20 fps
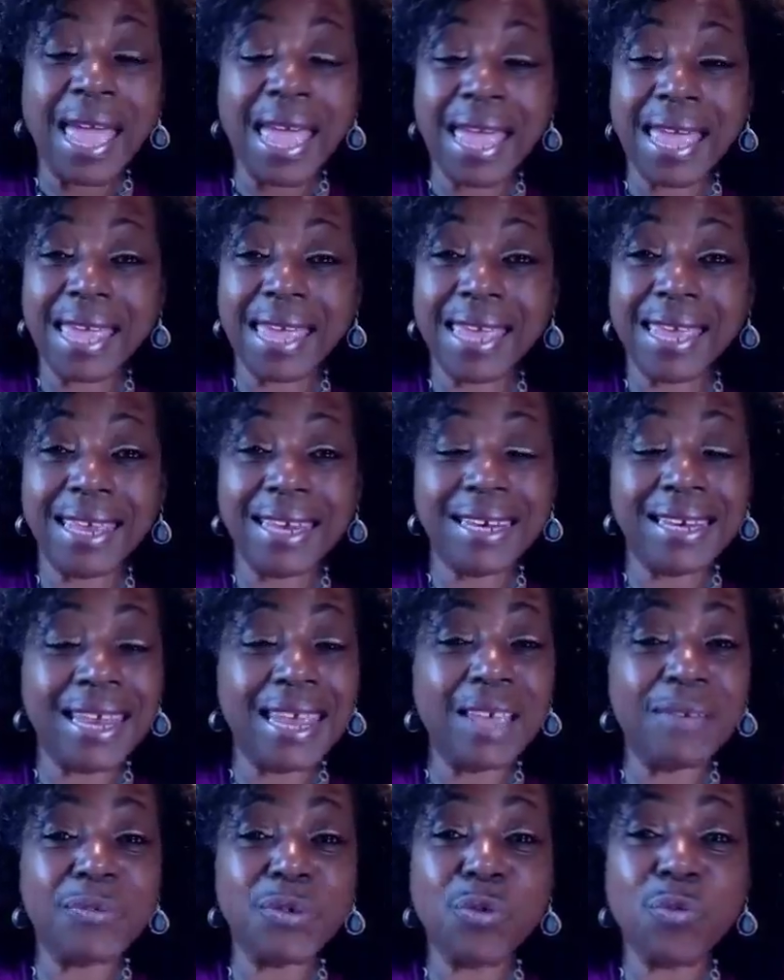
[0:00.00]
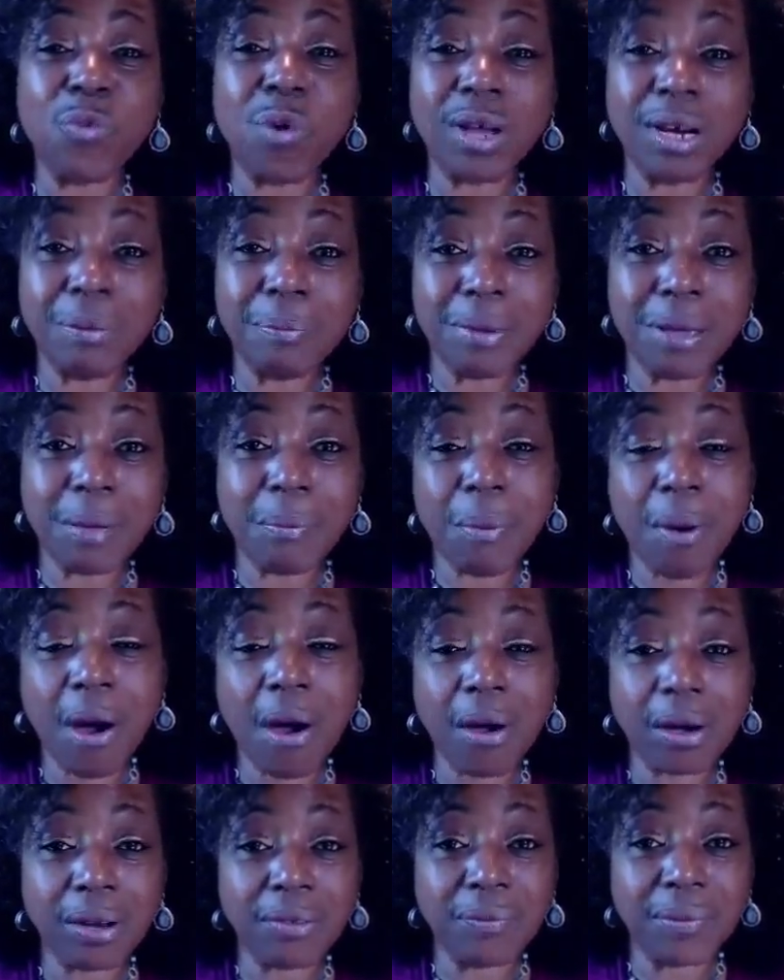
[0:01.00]
and if you want to be a
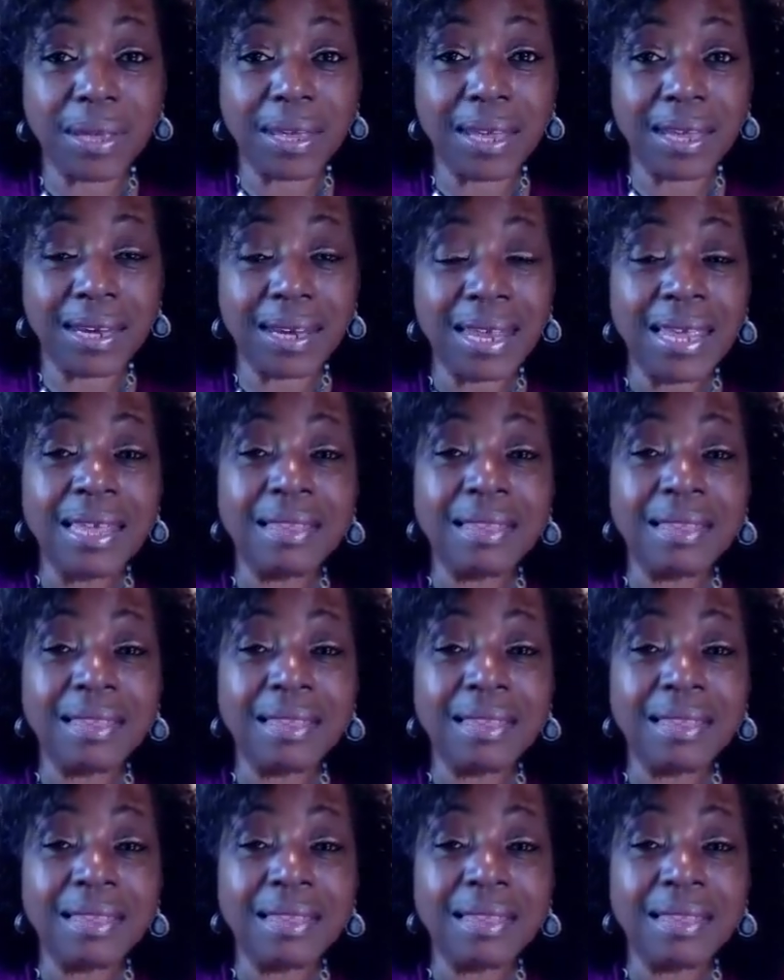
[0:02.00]
part of it,